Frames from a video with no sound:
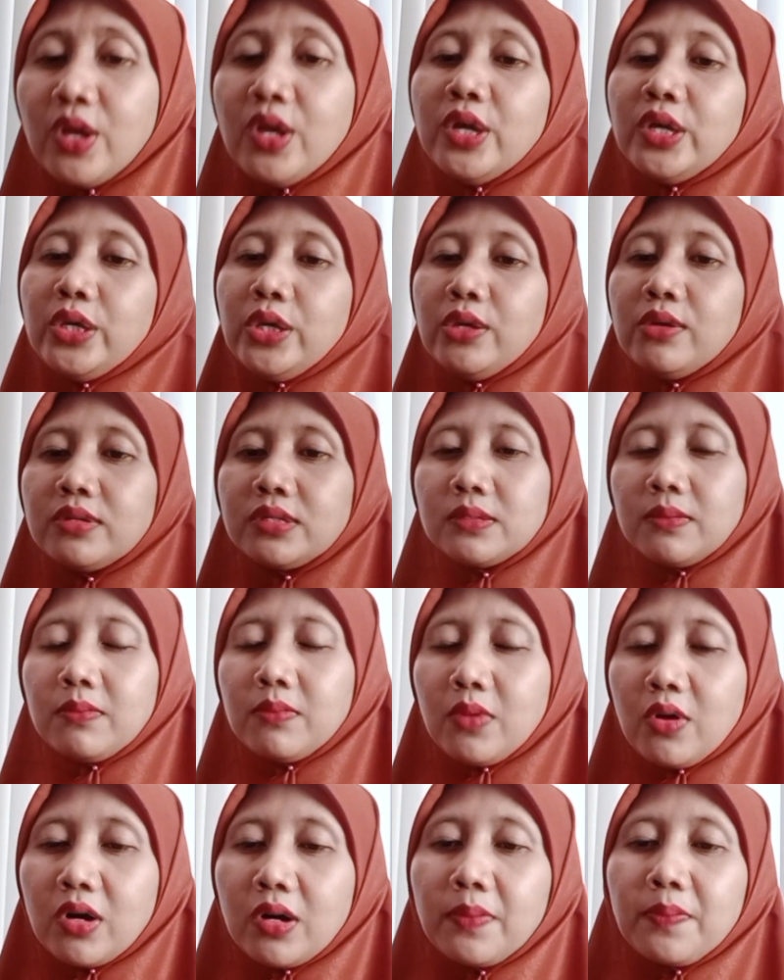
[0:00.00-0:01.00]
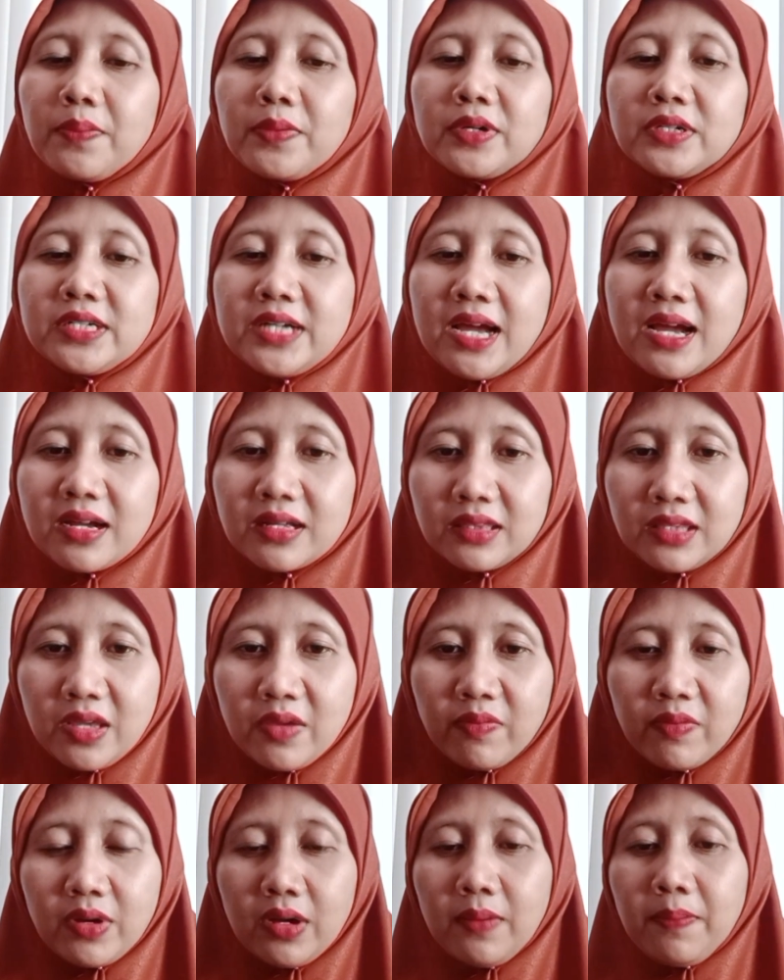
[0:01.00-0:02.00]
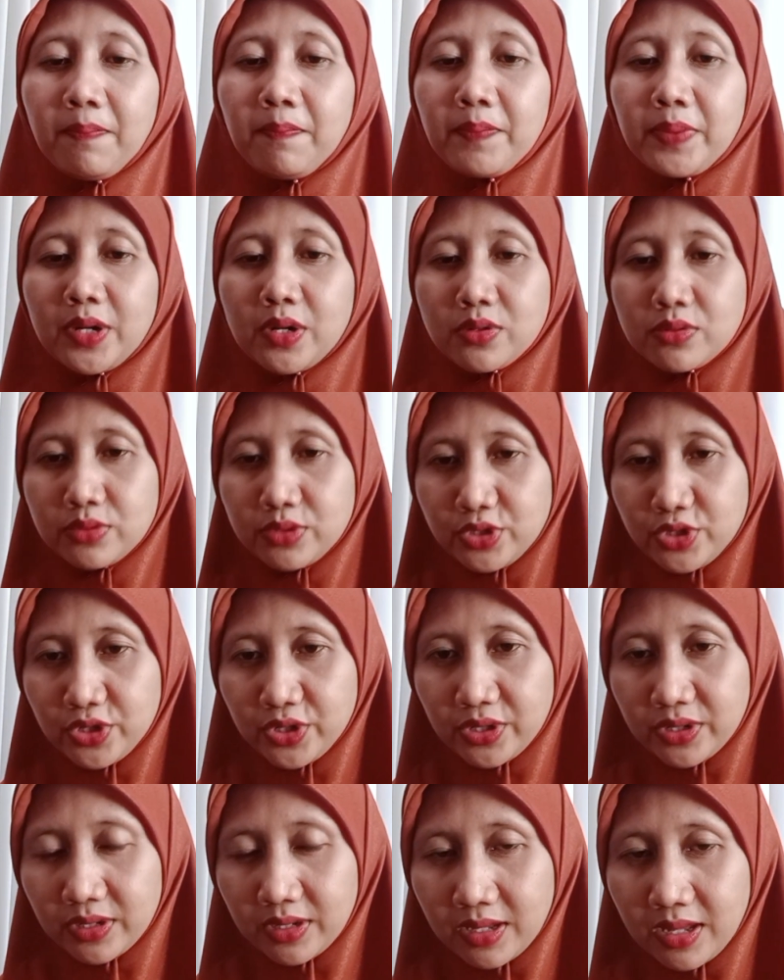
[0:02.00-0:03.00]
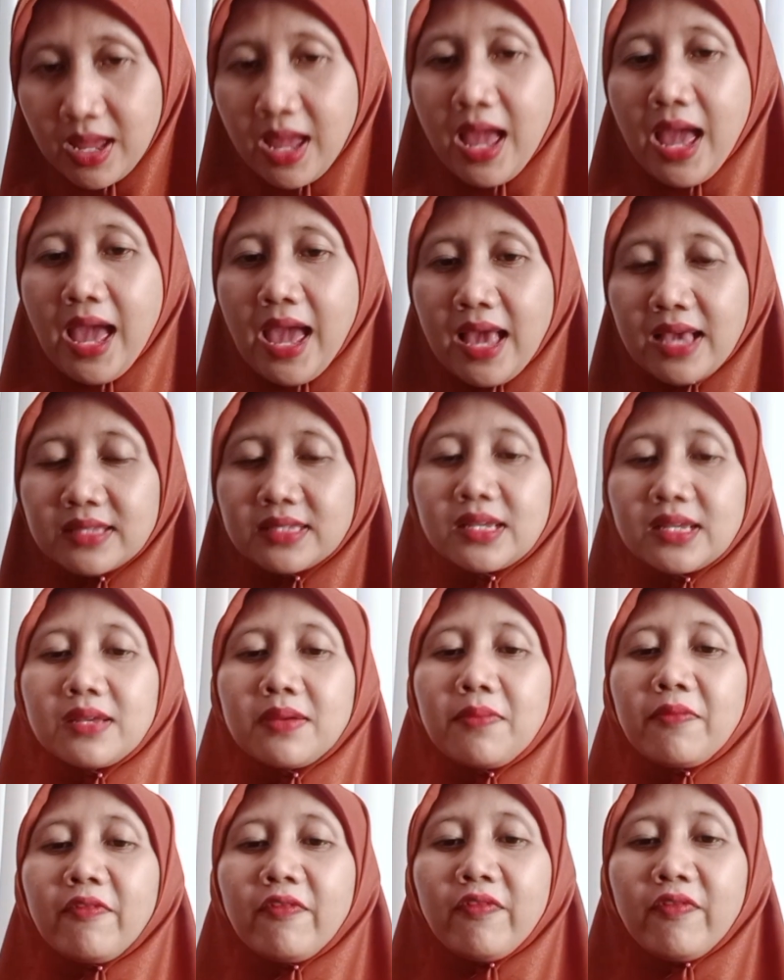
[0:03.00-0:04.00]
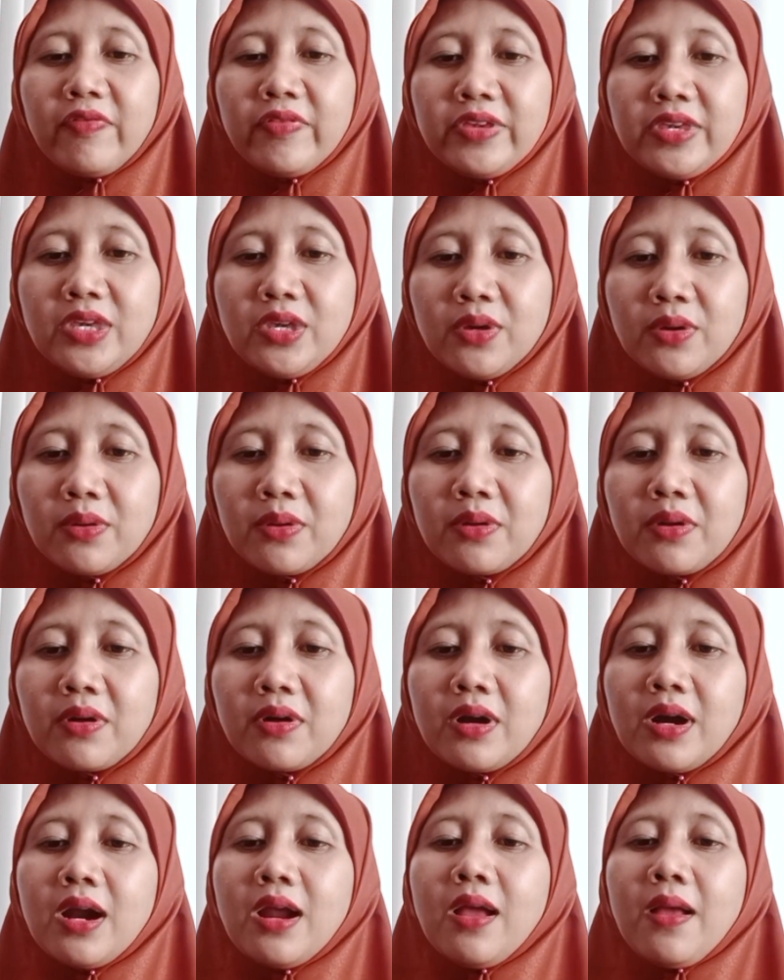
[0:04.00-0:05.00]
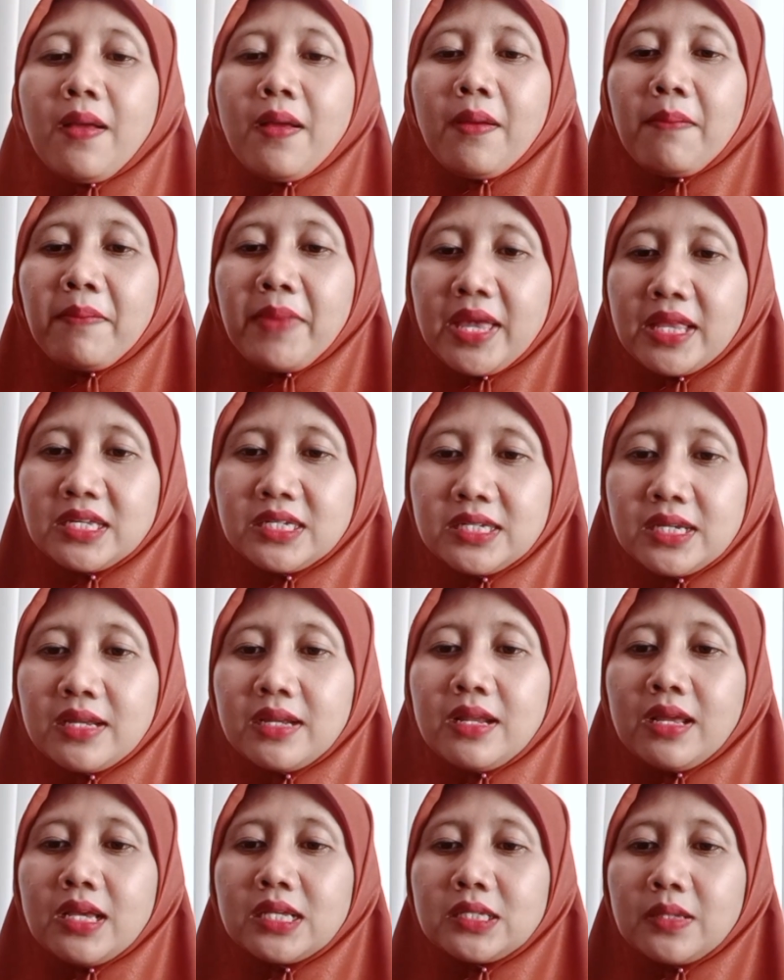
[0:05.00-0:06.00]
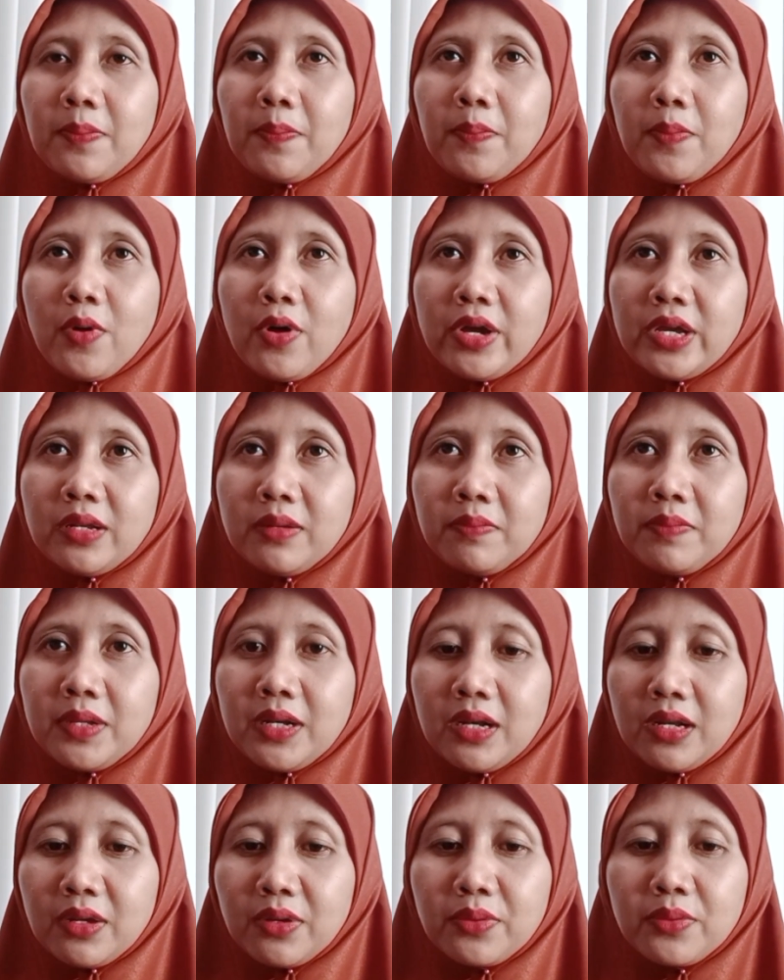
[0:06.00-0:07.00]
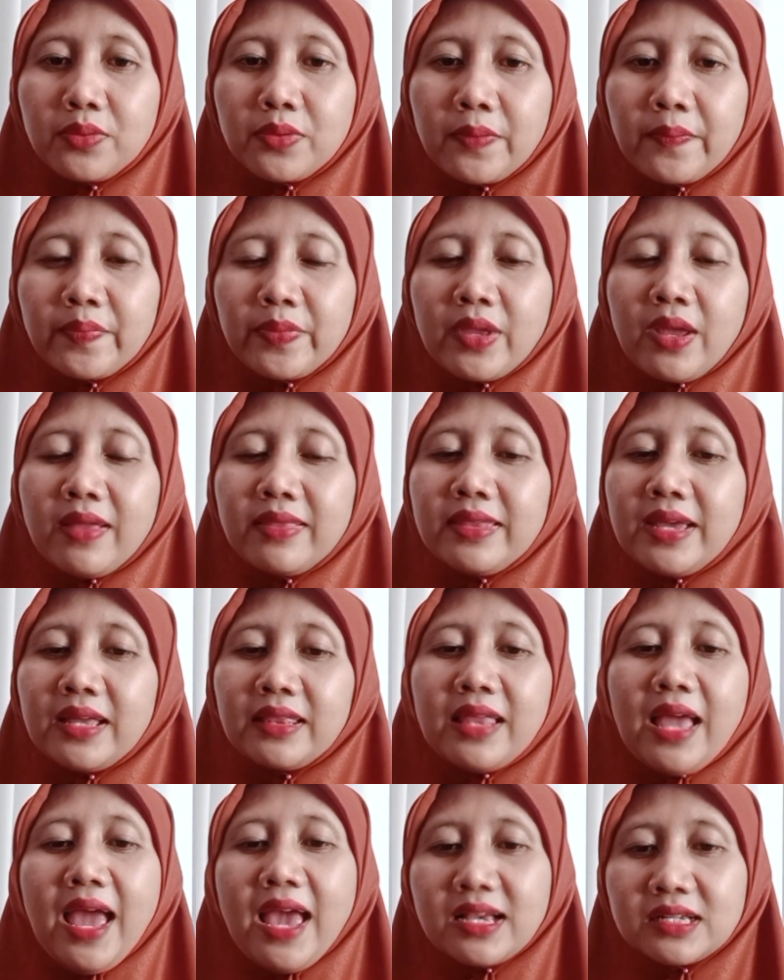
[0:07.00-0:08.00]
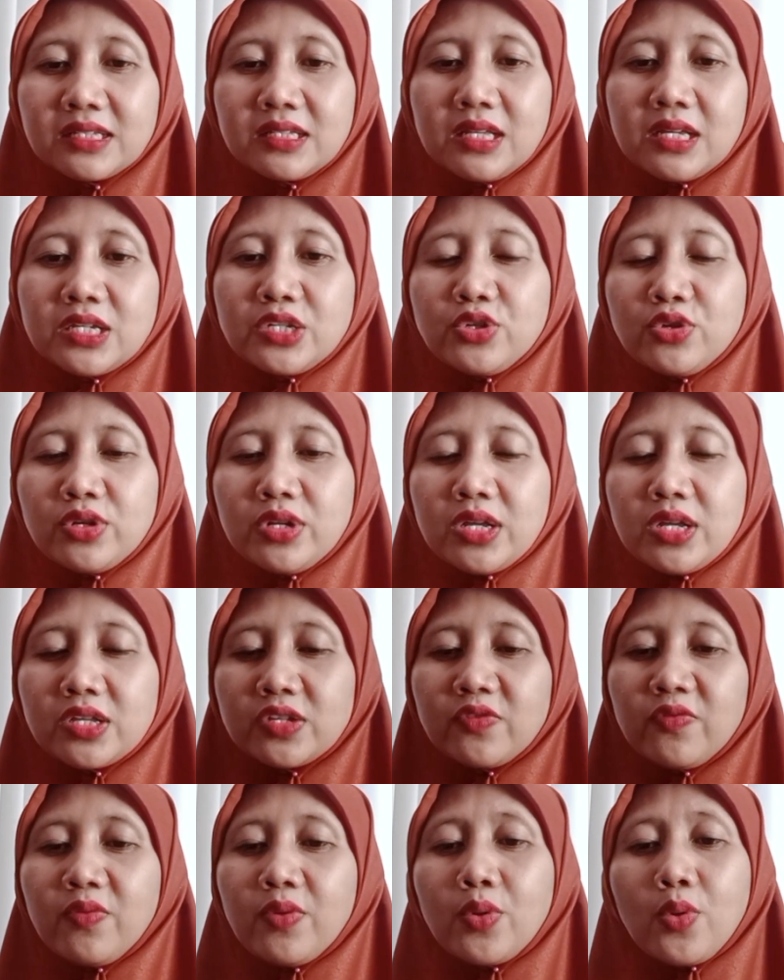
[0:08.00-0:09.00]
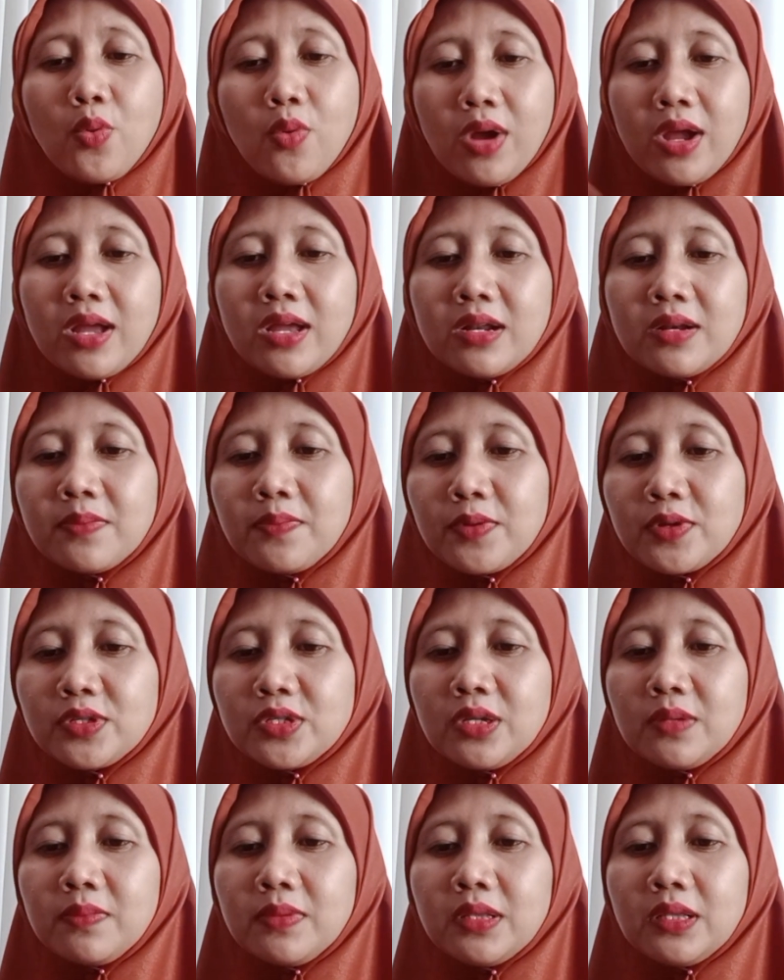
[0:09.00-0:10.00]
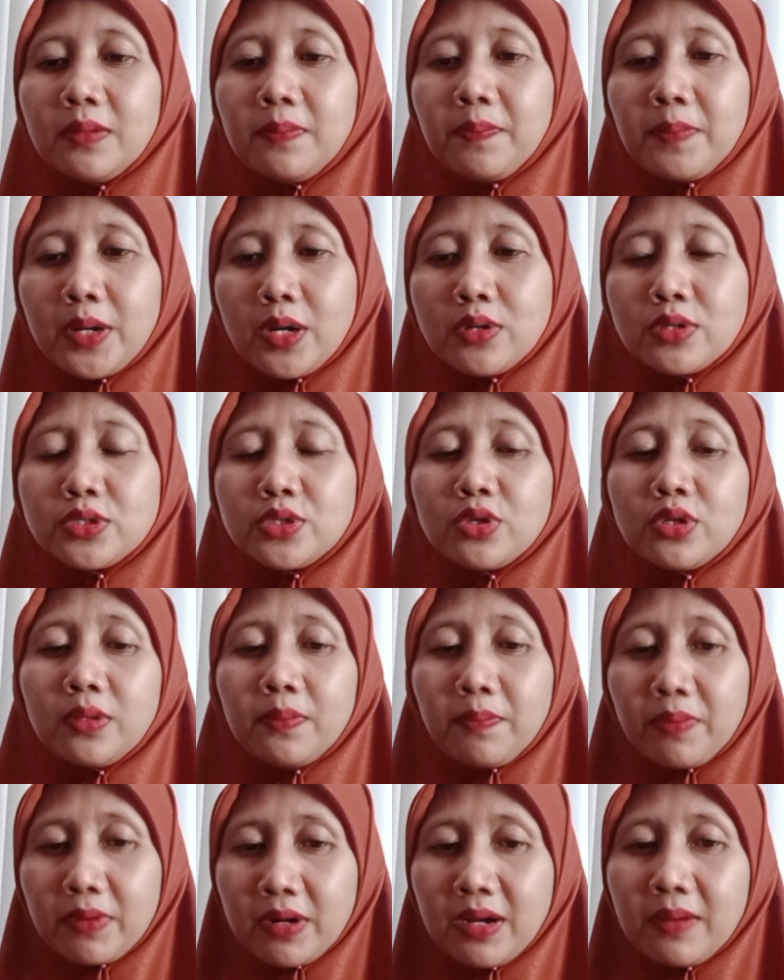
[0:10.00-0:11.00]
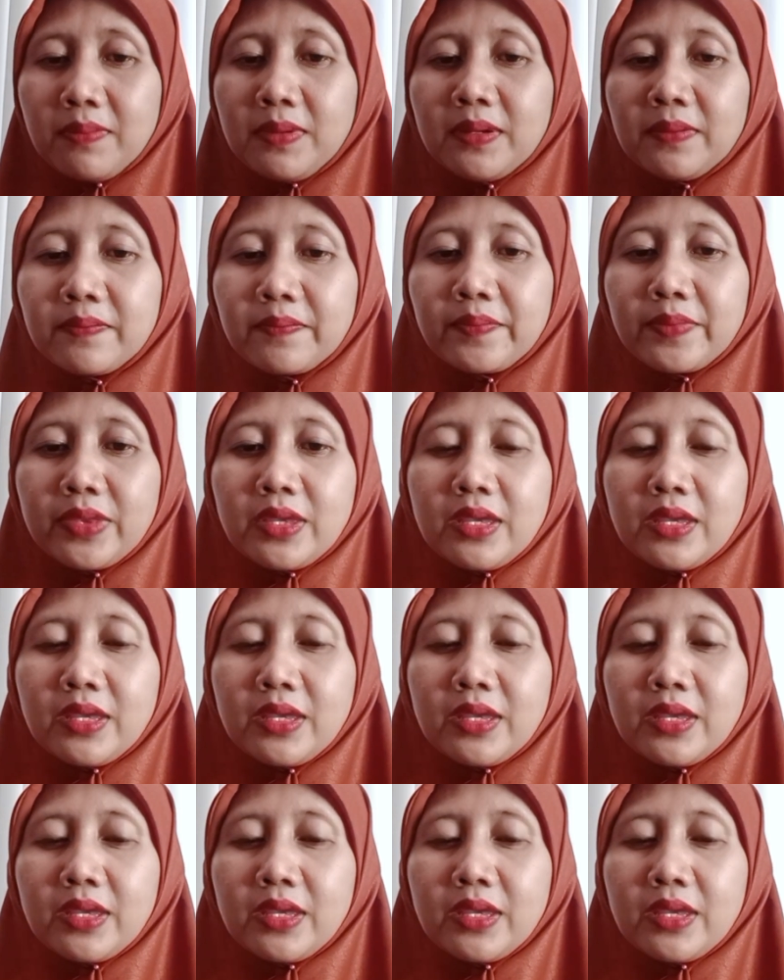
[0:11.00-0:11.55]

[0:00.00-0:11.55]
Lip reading: Use a more productive approach. As Ufior mentioned as a point below, that ask the students for one possible approach to the problem.